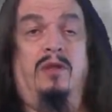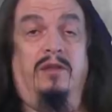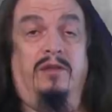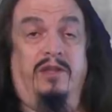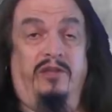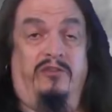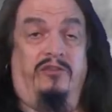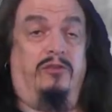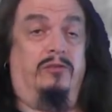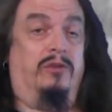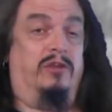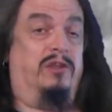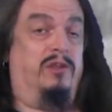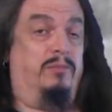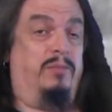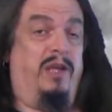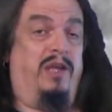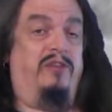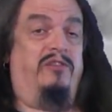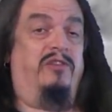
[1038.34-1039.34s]
These two are at
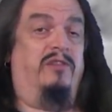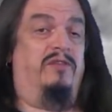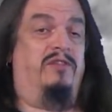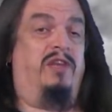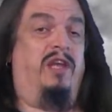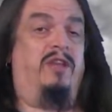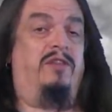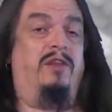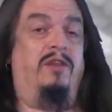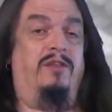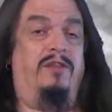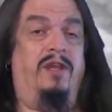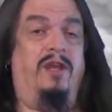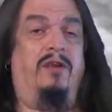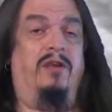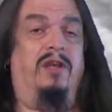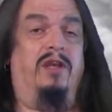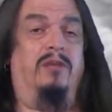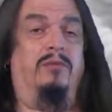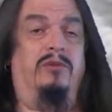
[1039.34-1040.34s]
the base of
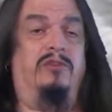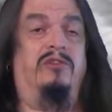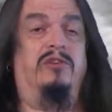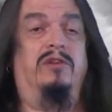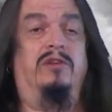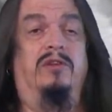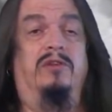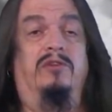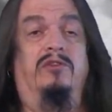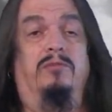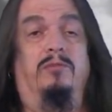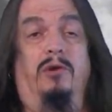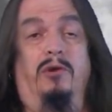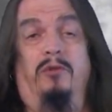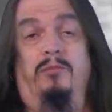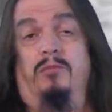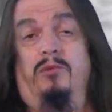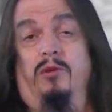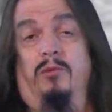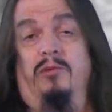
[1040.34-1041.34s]
Tethysceria, which includes
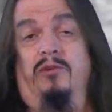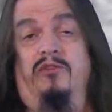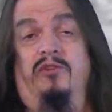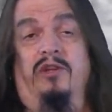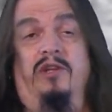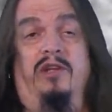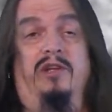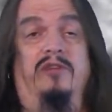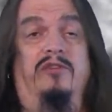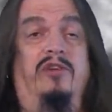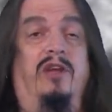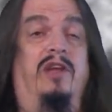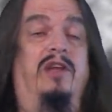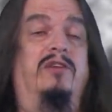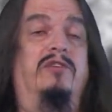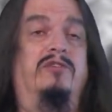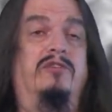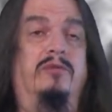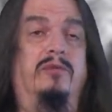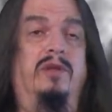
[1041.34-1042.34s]
both Proboscideans
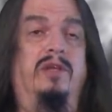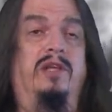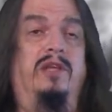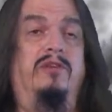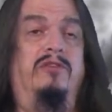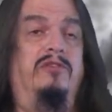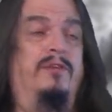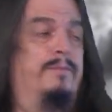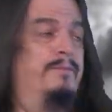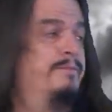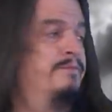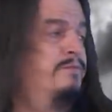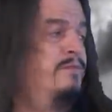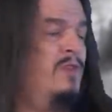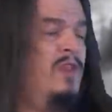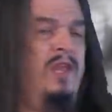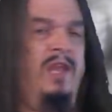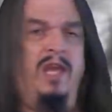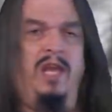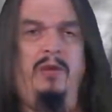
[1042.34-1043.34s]
and Sirenians.
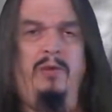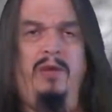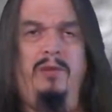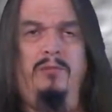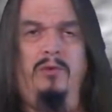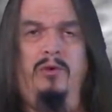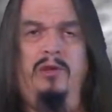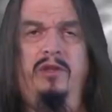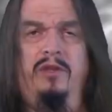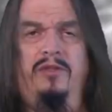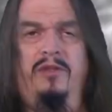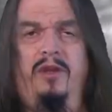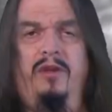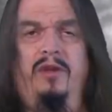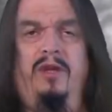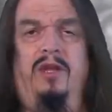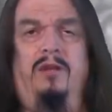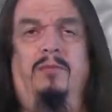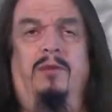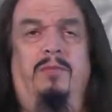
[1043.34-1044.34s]
Anyway,
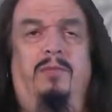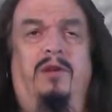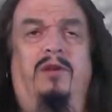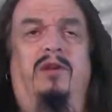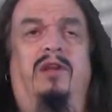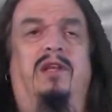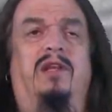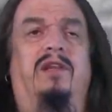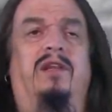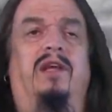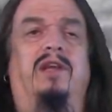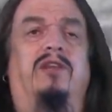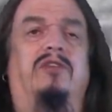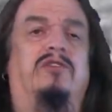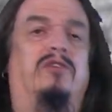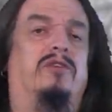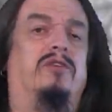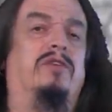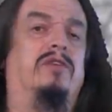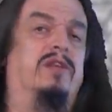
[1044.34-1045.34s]
Moeritherium apparently then
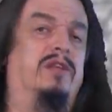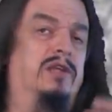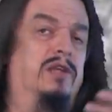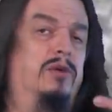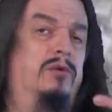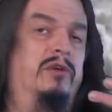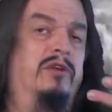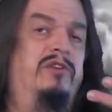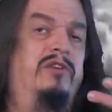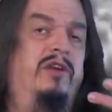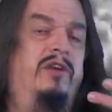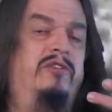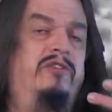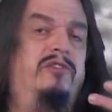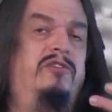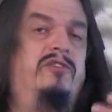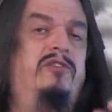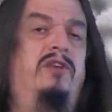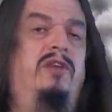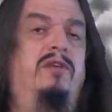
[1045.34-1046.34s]
turned the lower
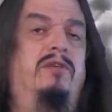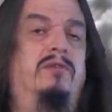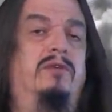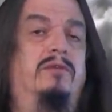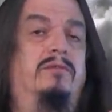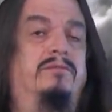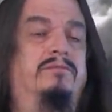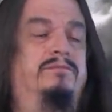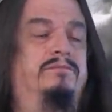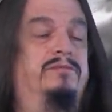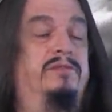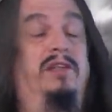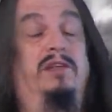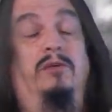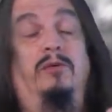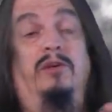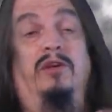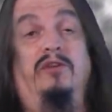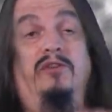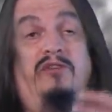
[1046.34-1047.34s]
tusks, or the
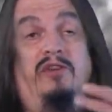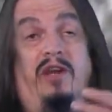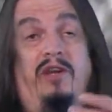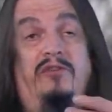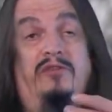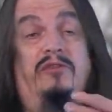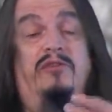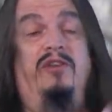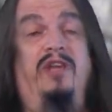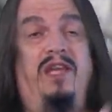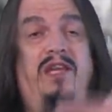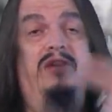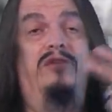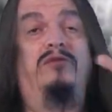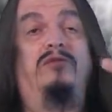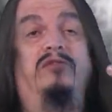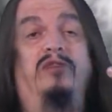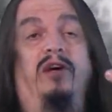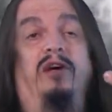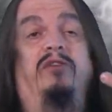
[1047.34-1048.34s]
lower incisors,
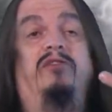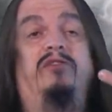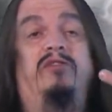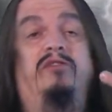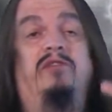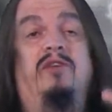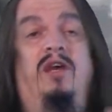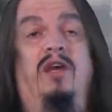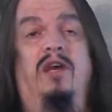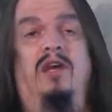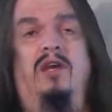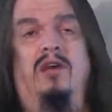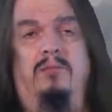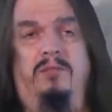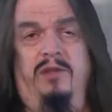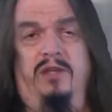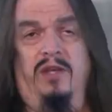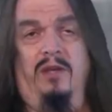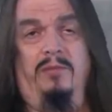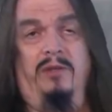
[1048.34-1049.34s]
into tusks,
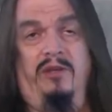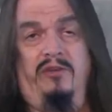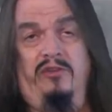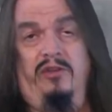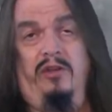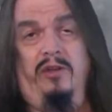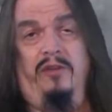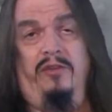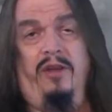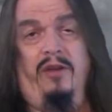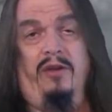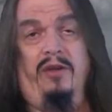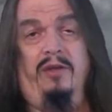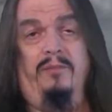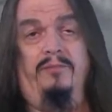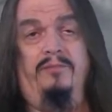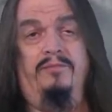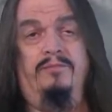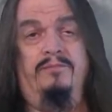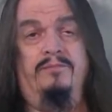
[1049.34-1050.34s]
becoming
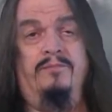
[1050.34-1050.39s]
Chilitherium.